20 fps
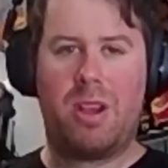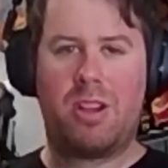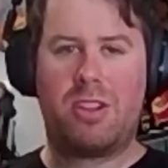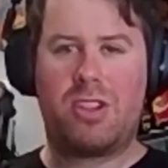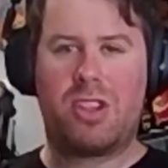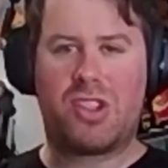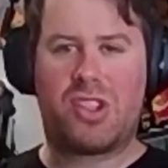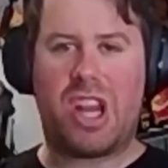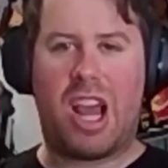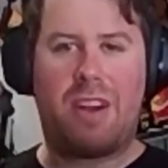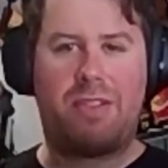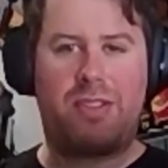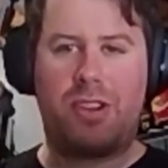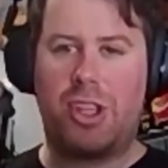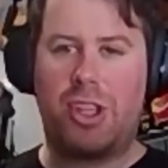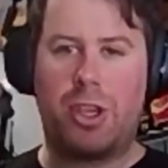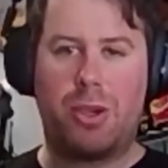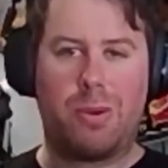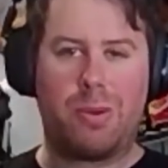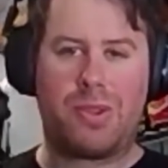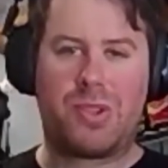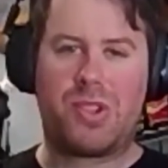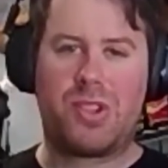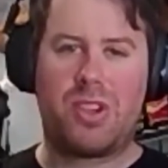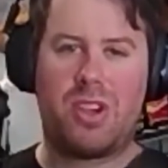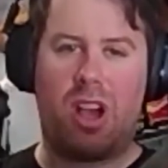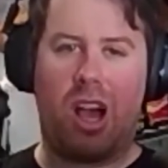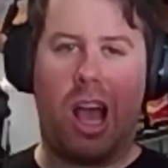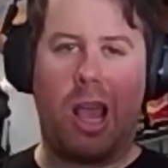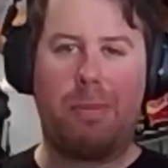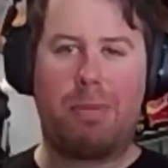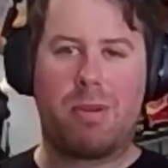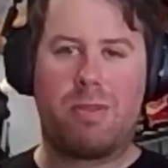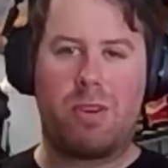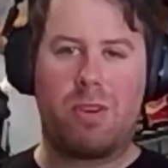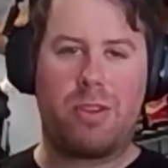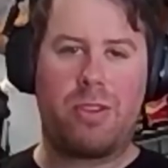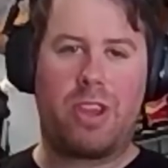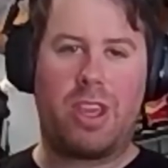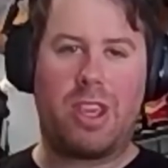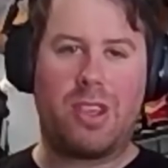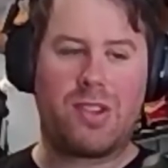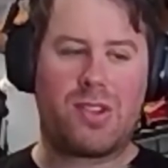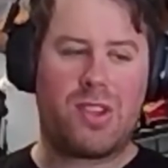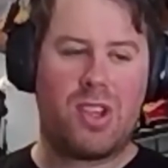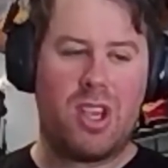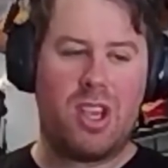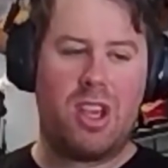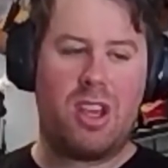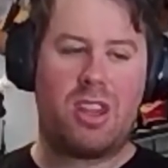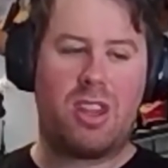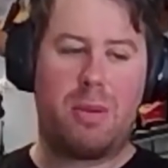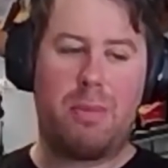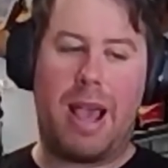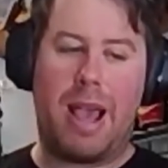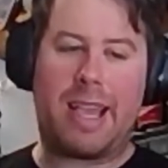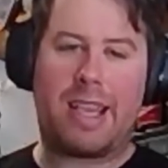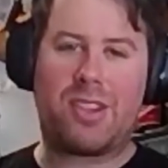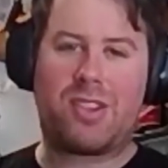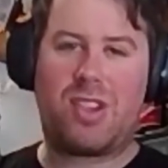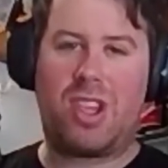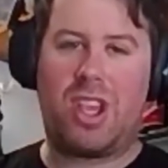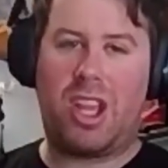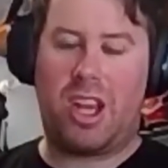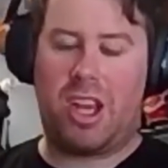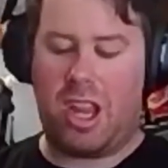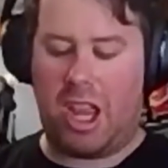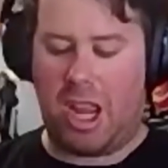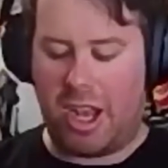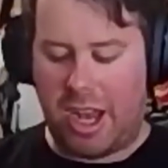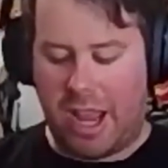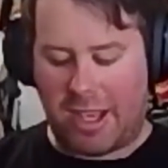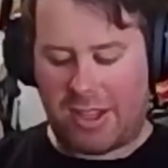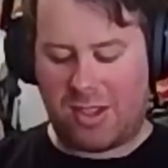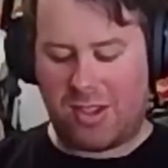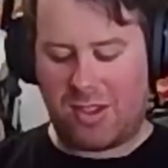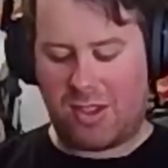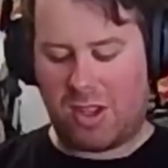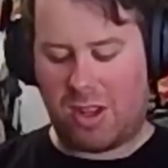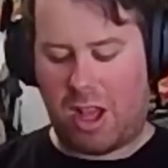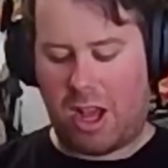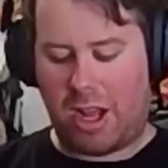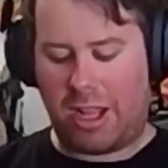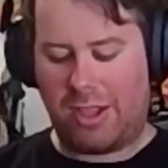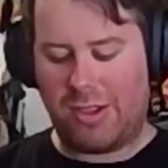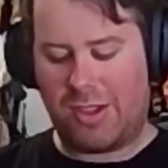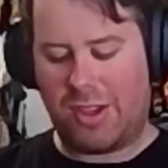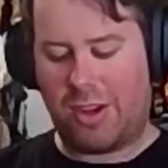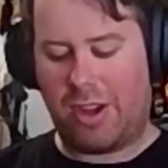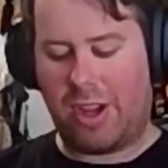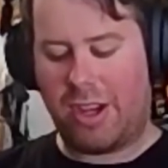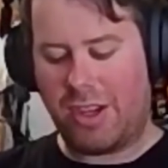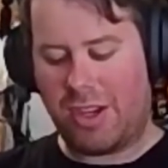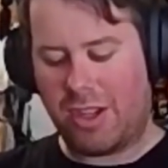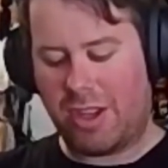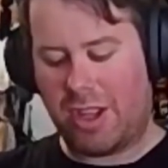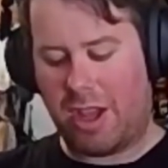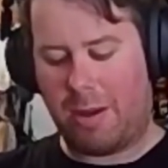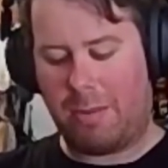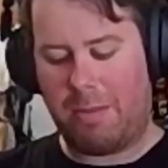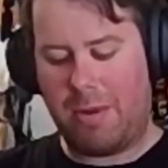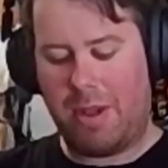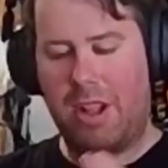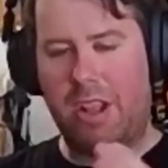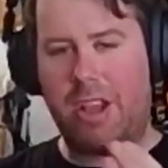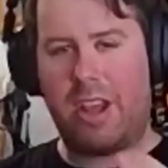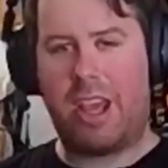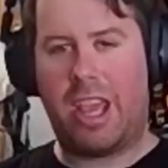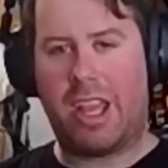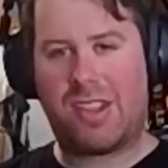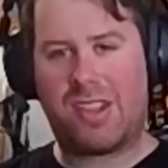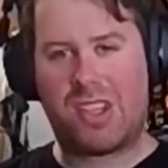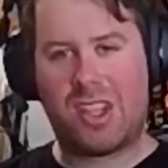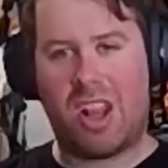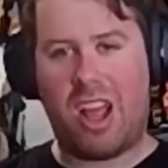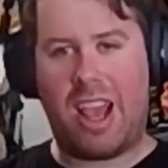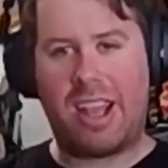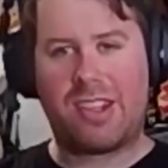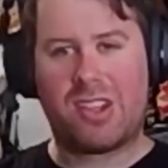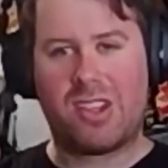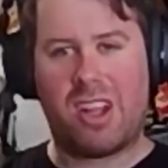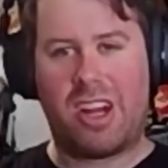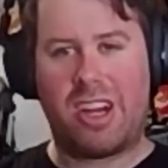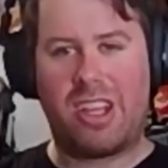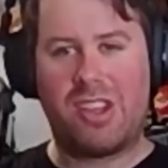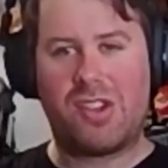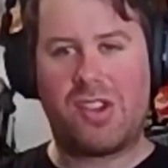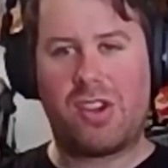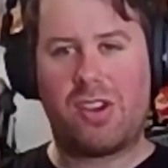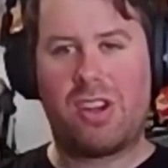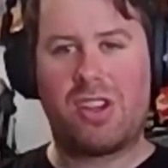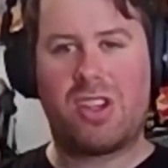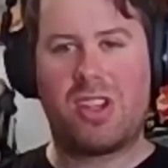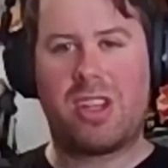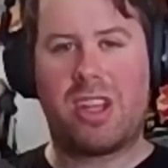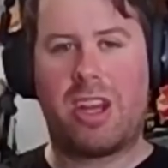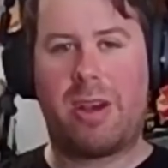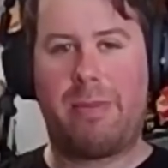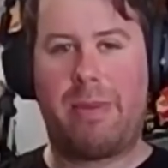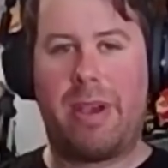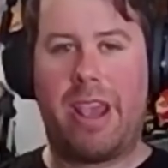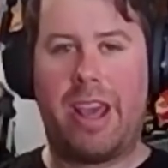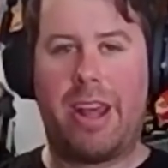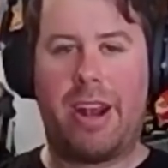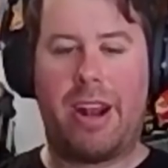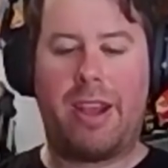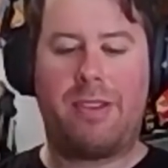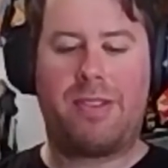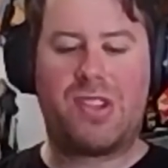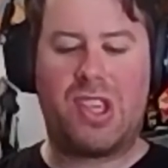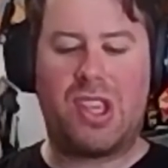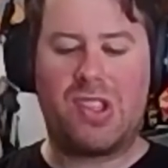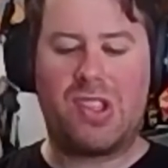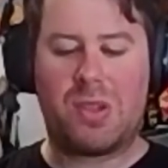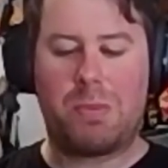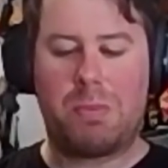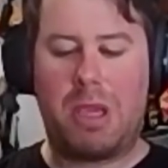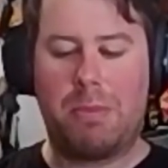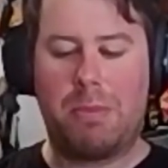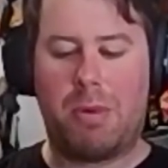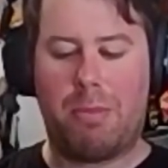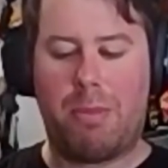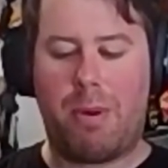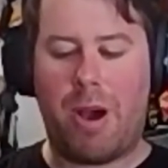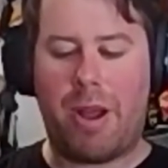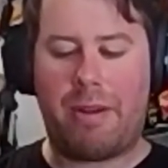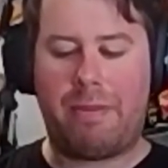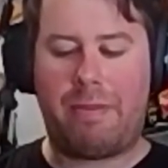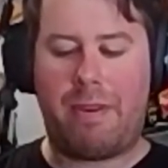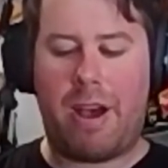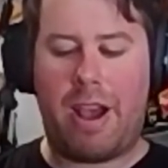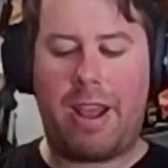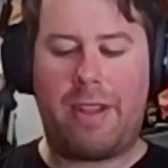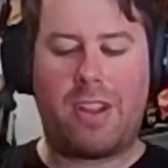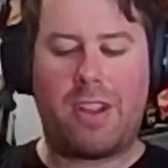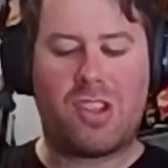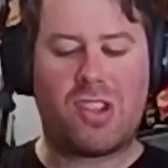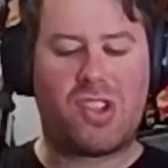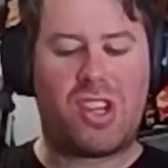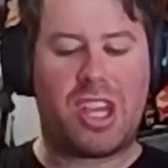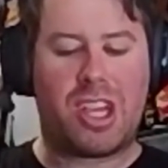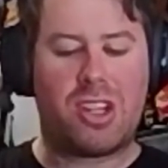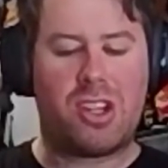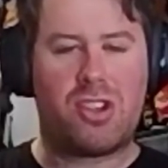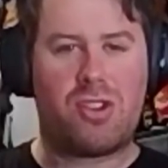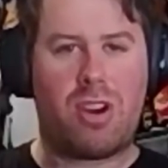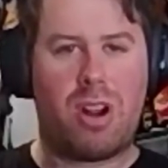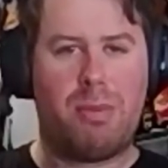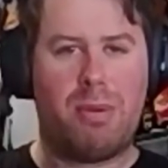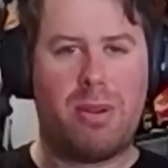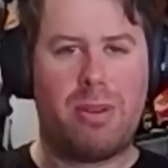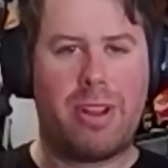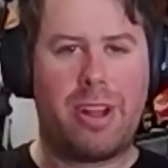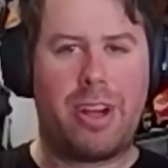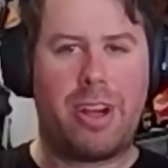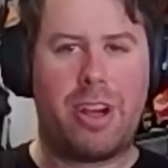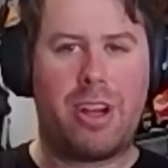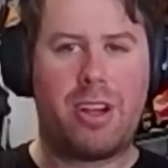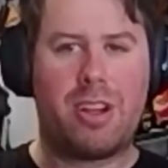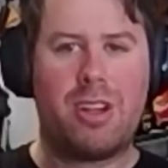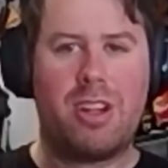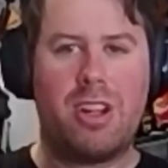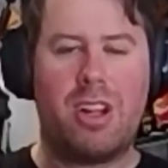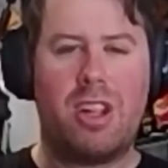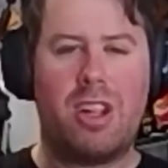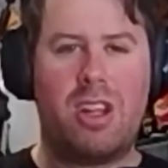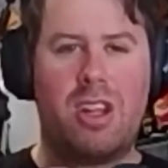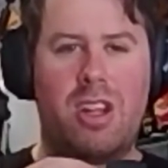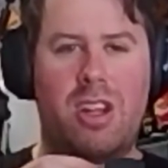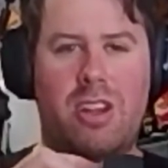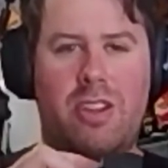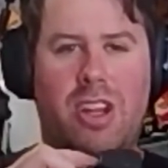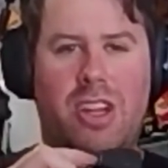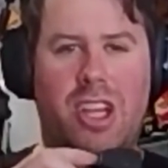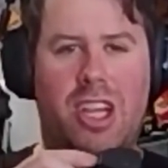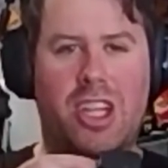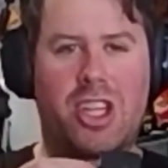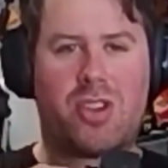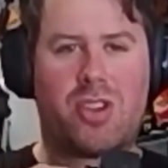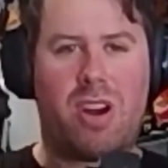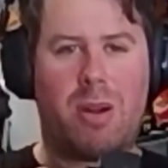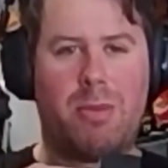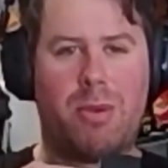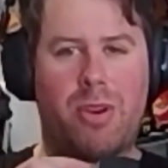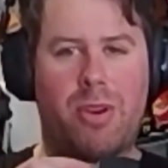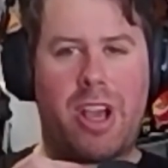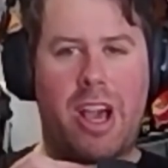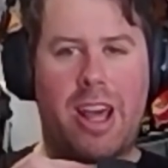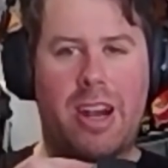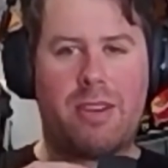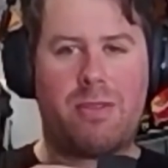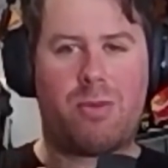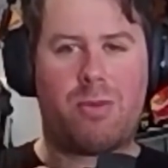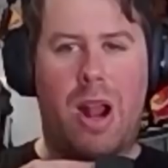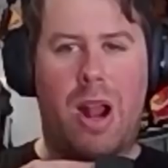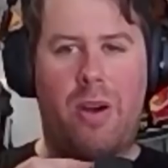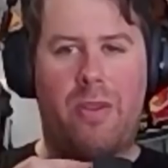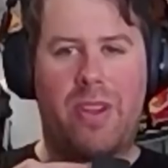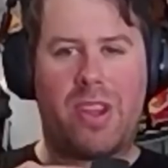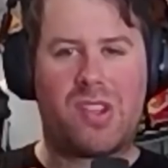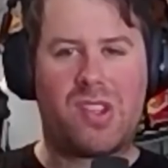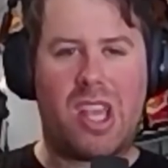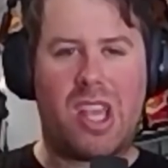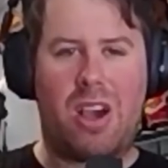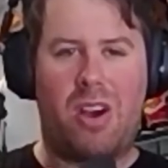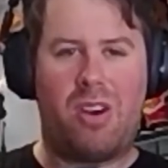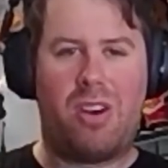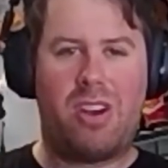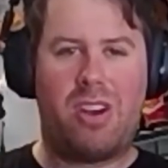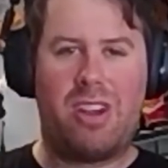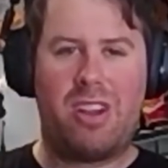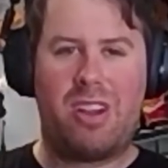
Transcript: Just after use, I prefer these. The magazine indexes a lot easier into them. It slides a lot easier into them. And I've seen some people modify. They just take a Dremel and kind of round this out.